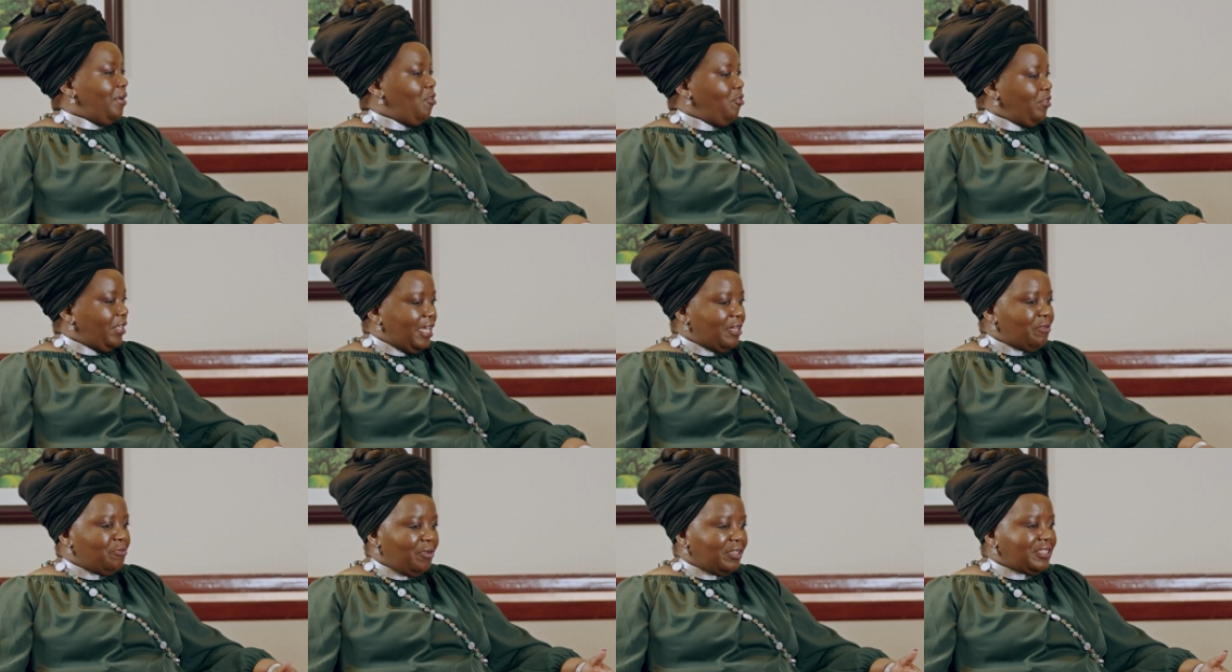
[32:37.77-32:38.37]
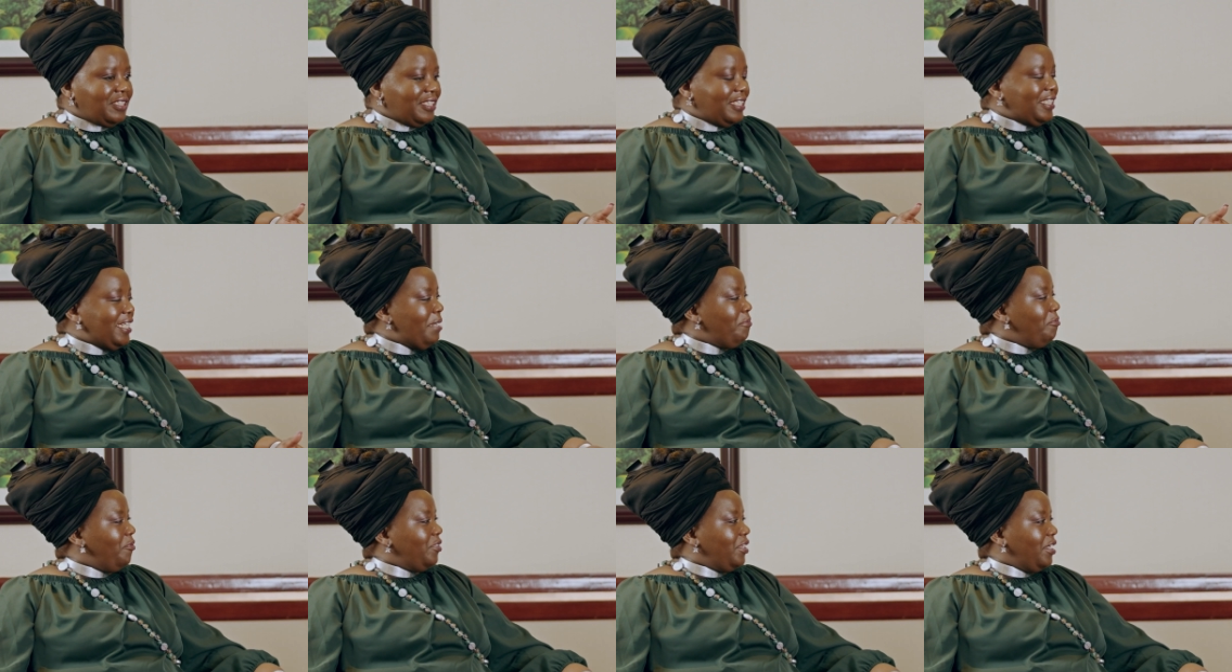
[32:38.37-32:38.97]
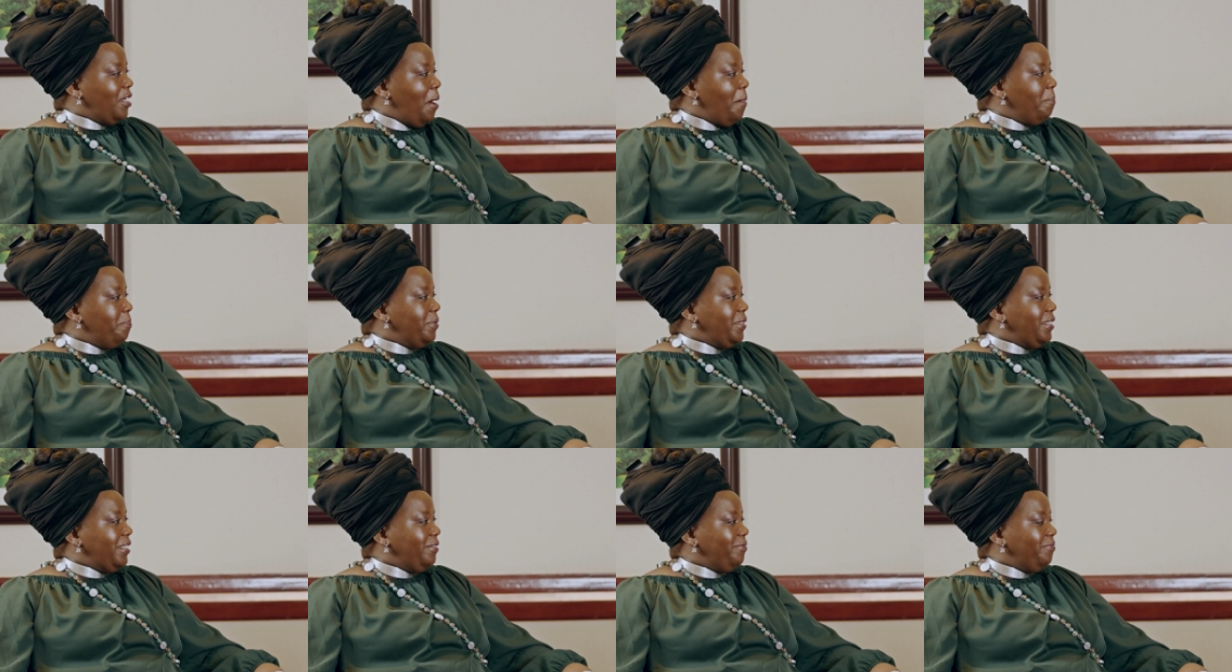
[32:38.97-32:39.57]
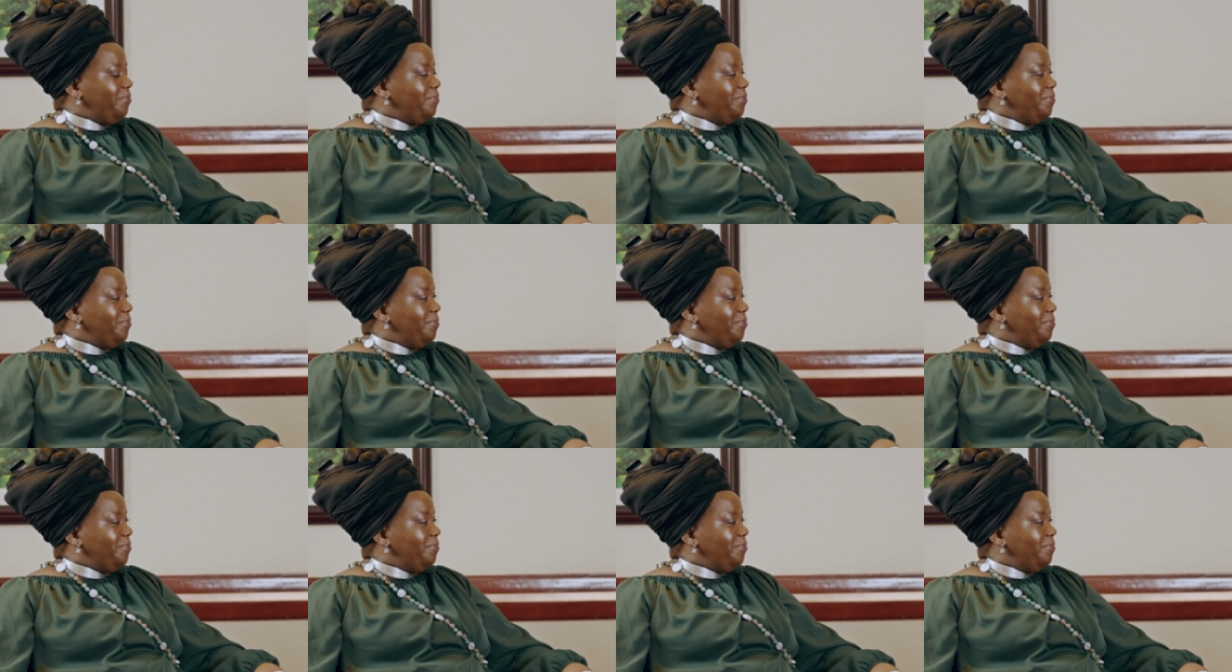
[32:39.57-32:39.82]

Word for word: Okay, what's the name of the company?